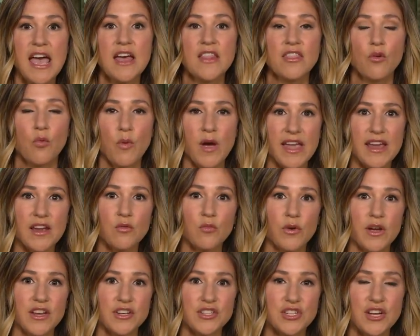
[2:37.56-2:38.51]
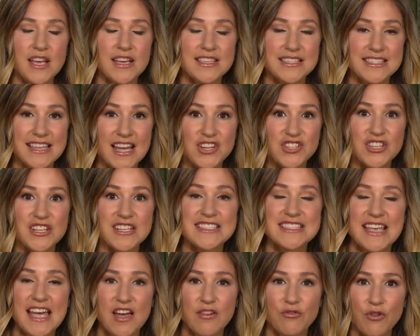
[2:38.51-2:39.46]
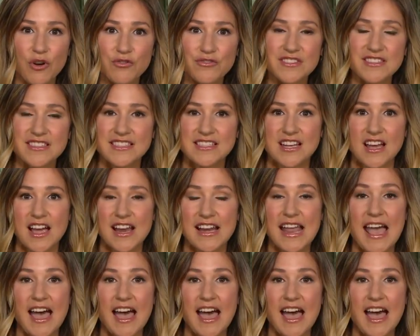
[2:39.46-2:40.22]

the way in which Sessions and Rosenstein